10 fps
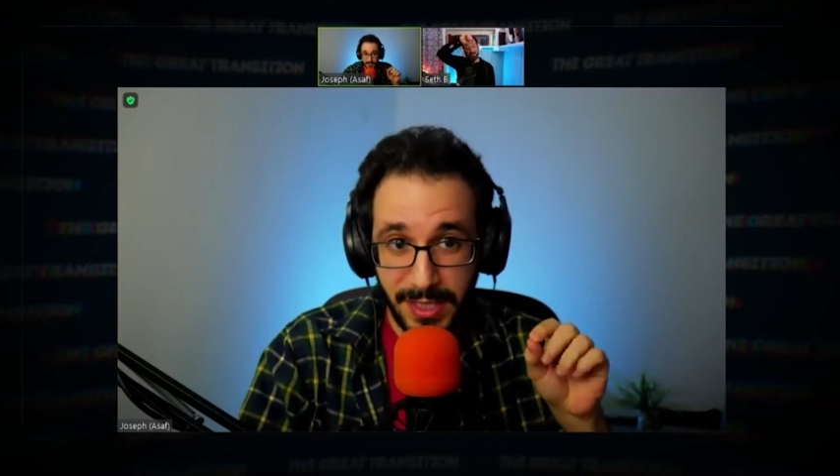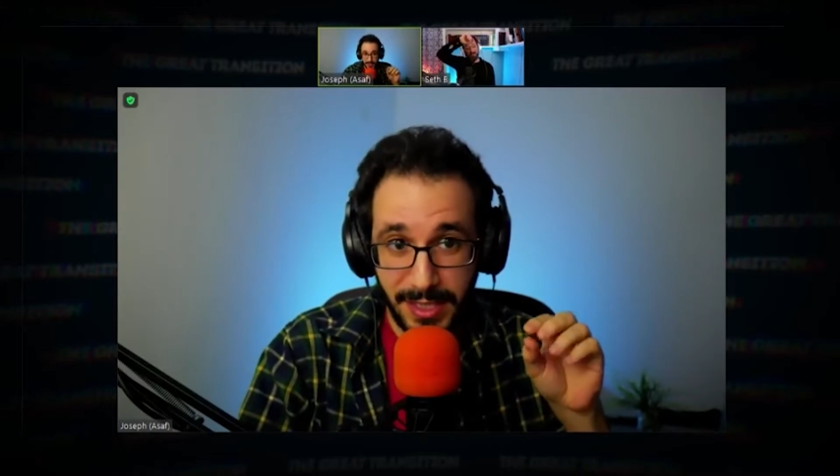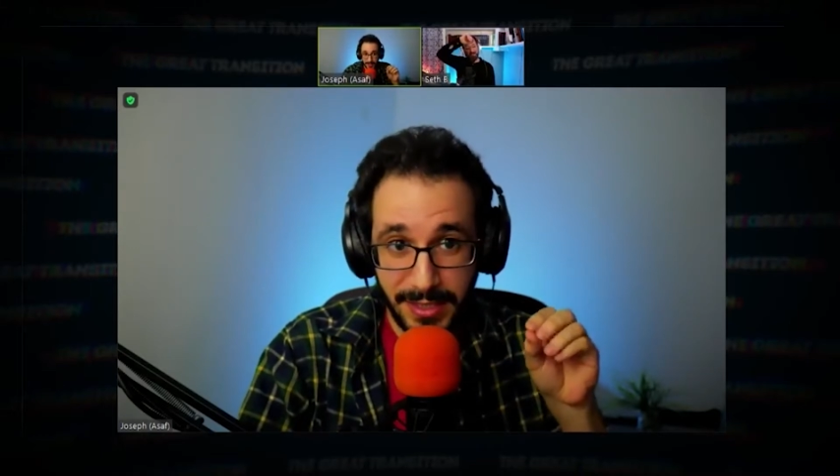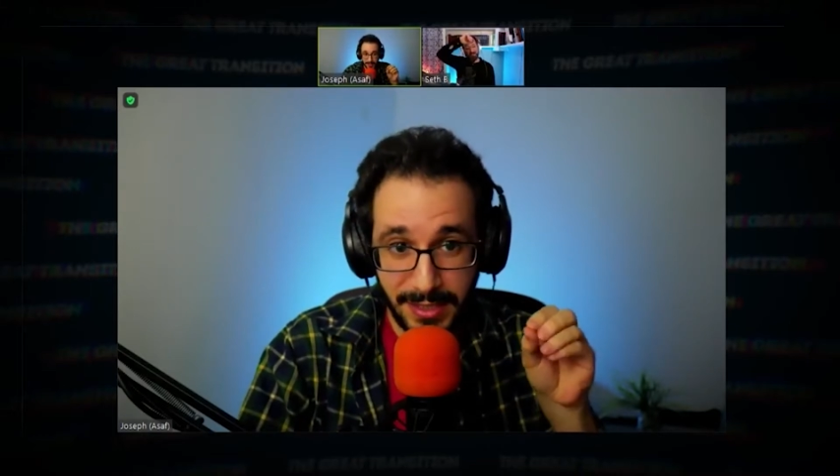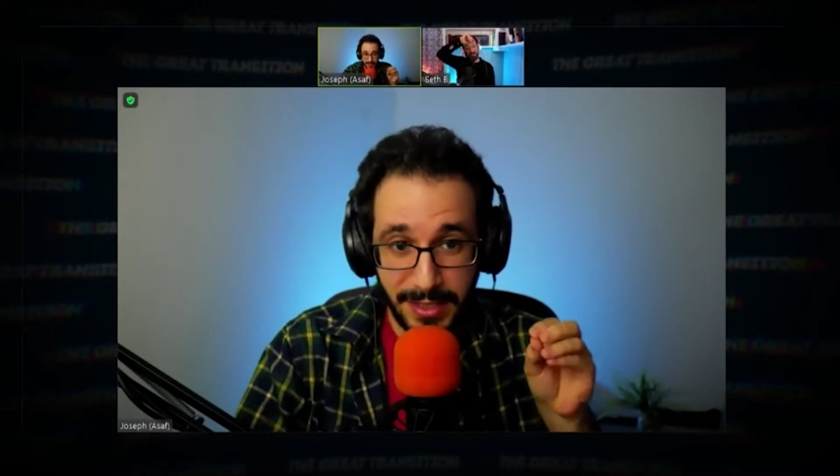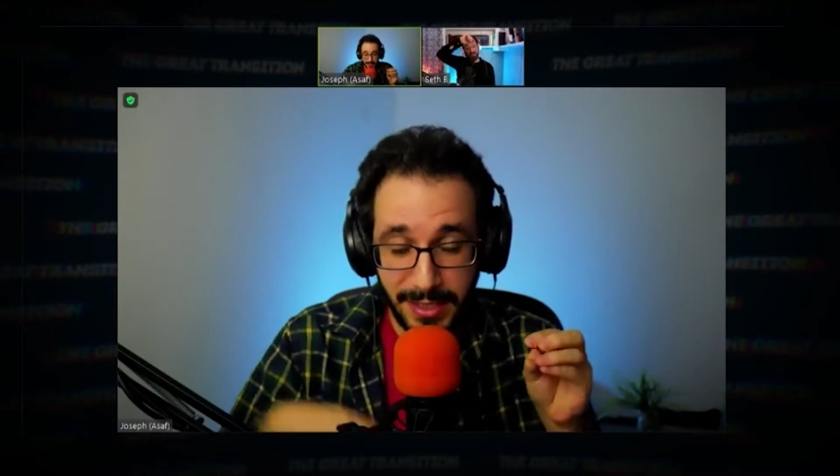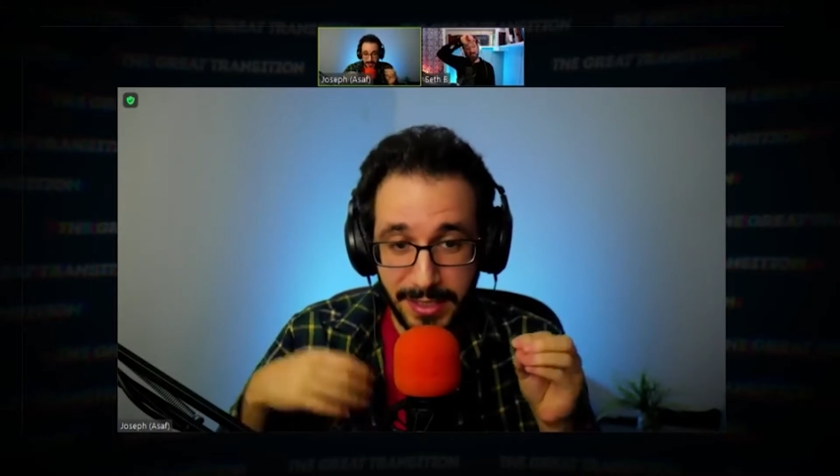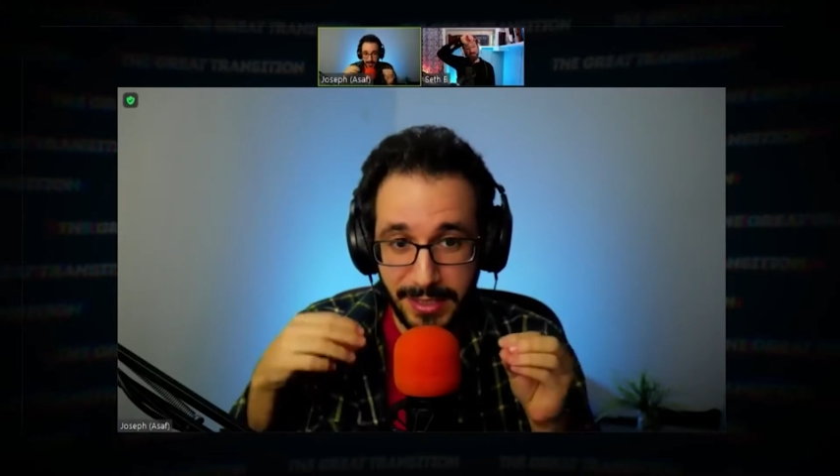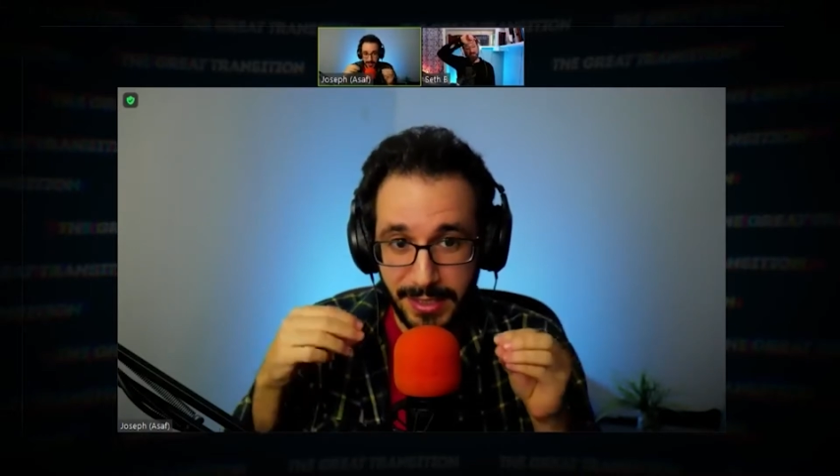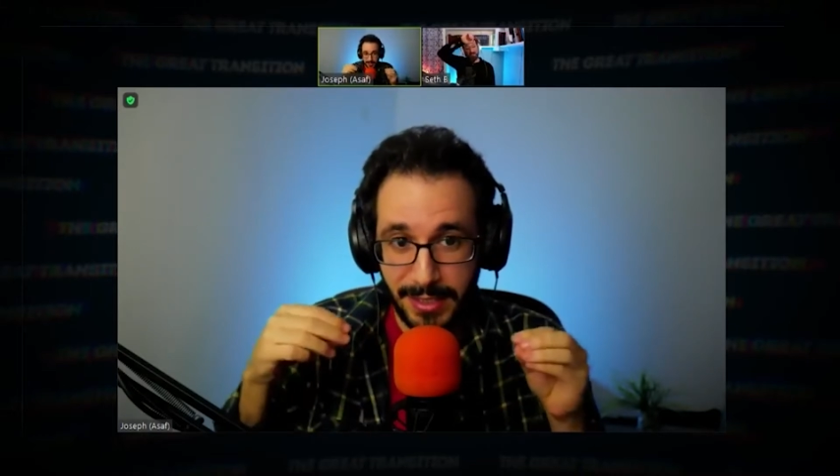in
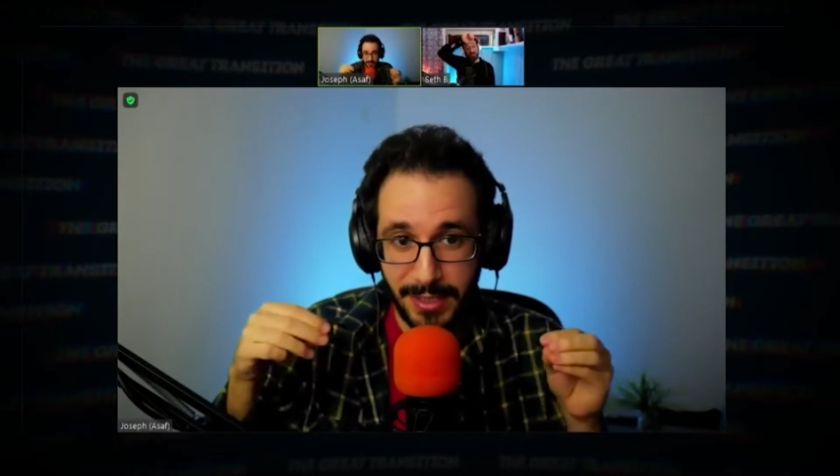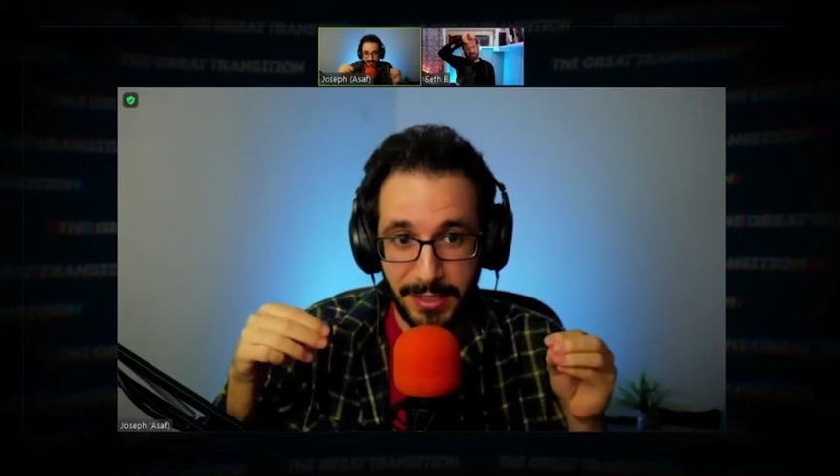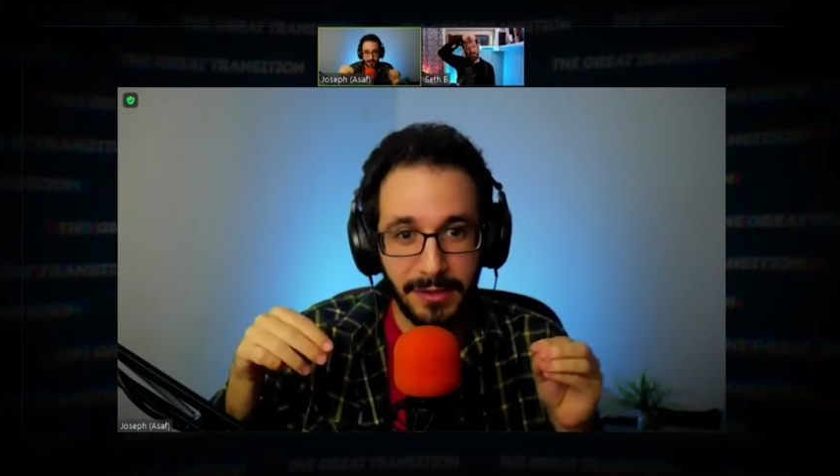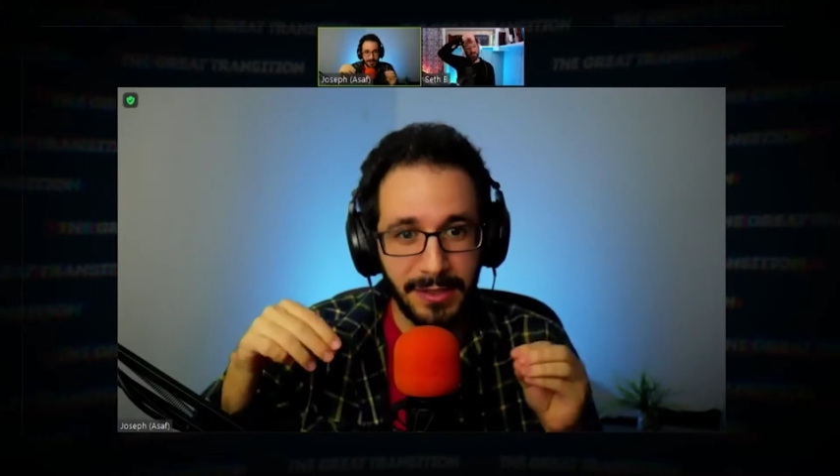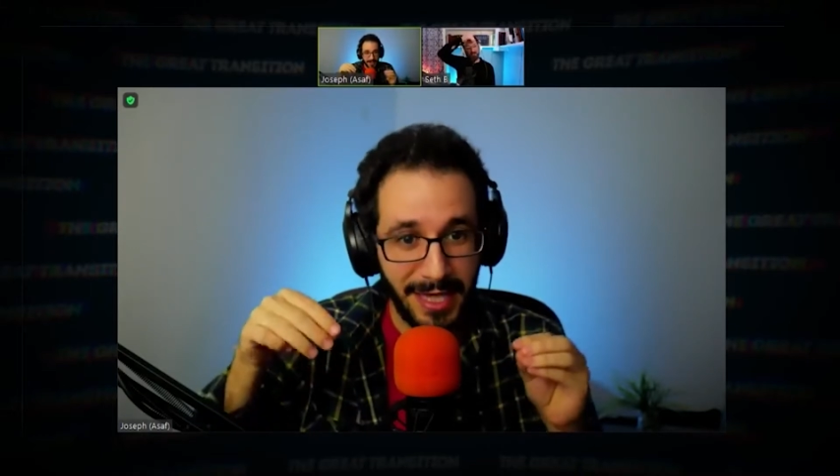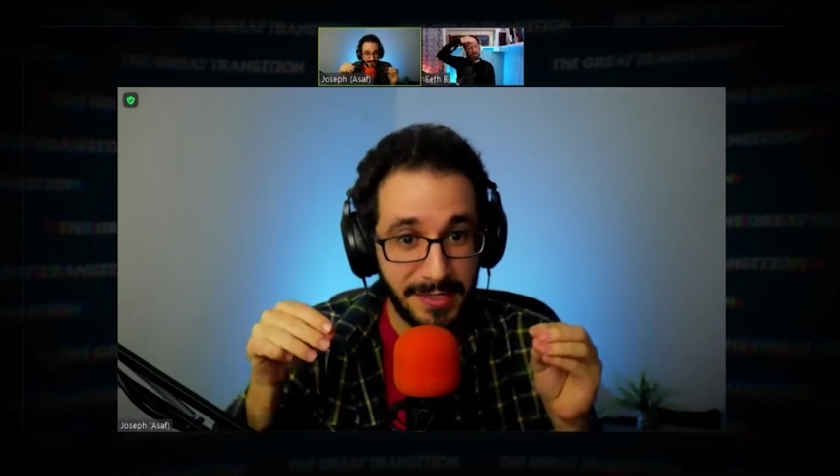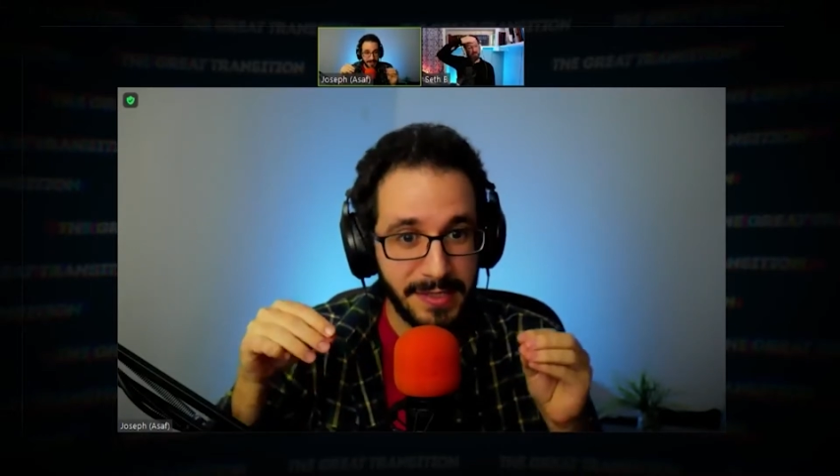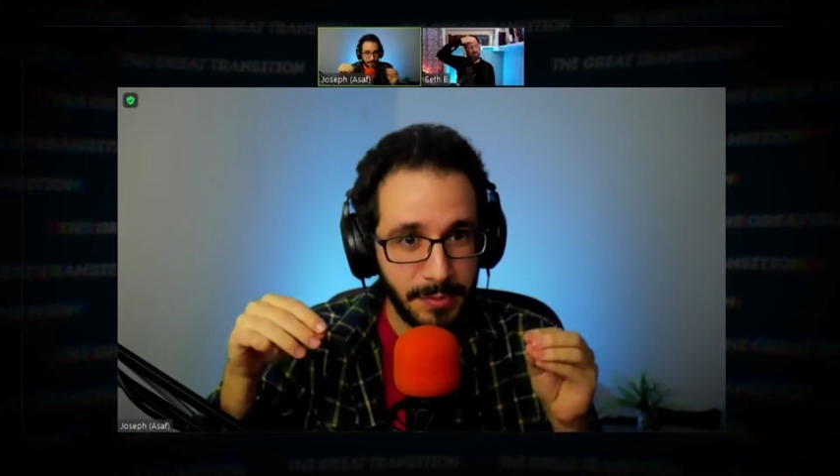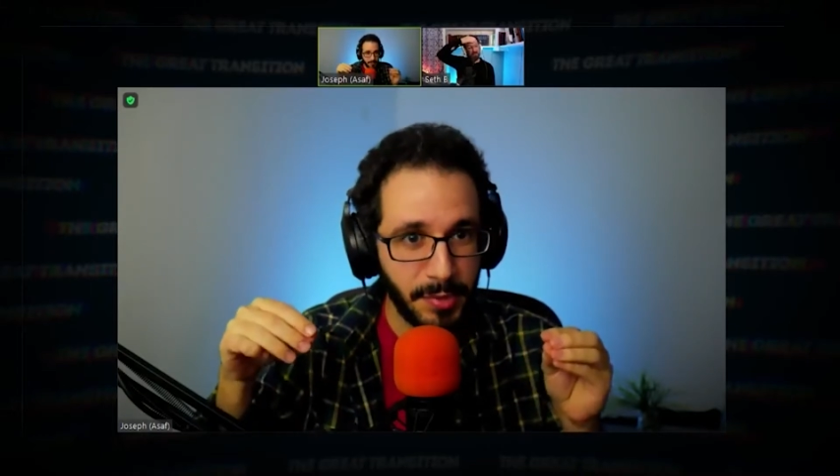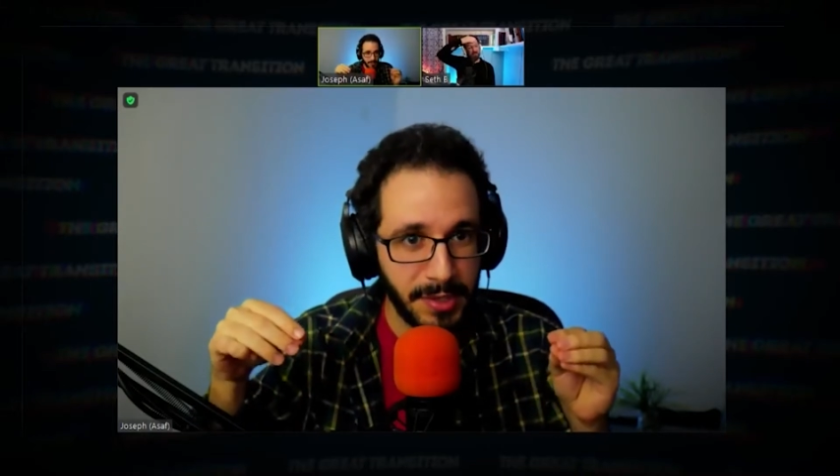the legs
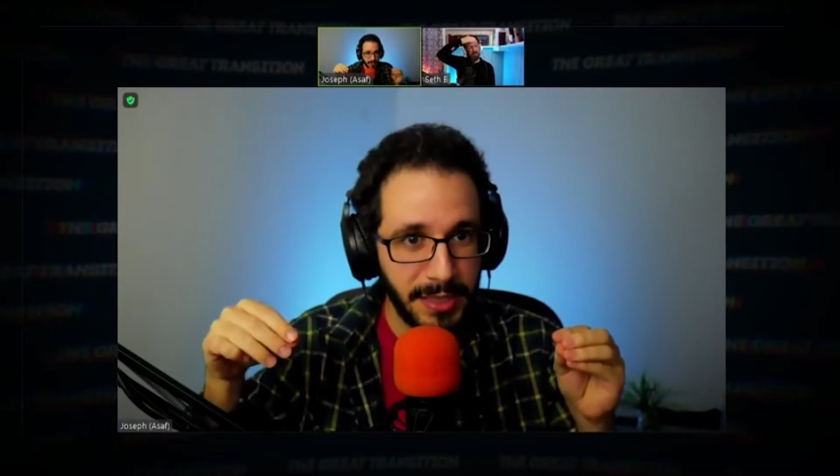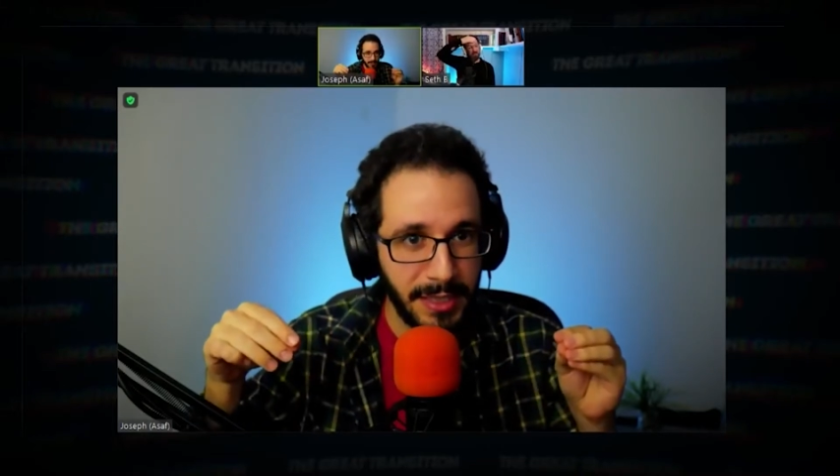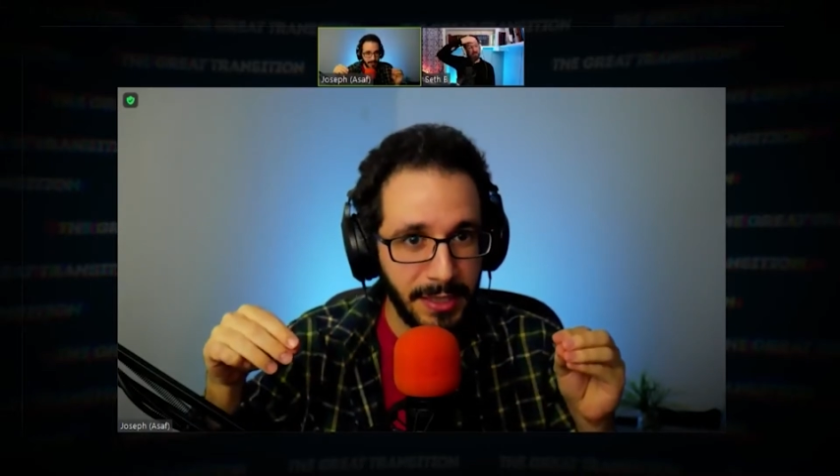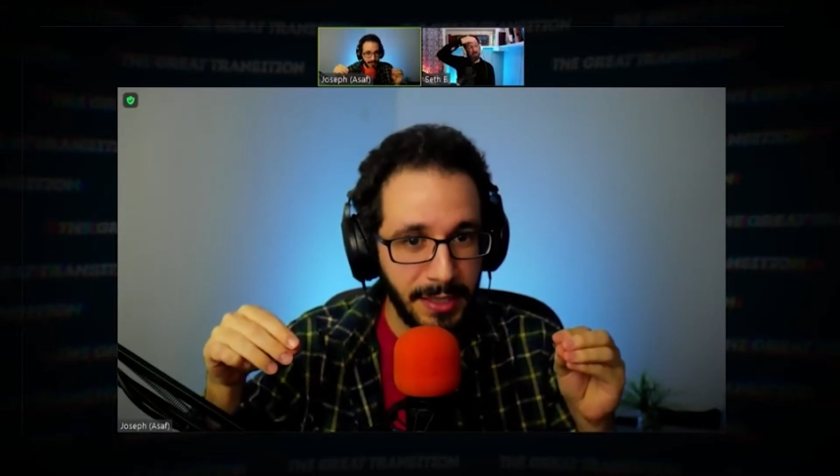typically.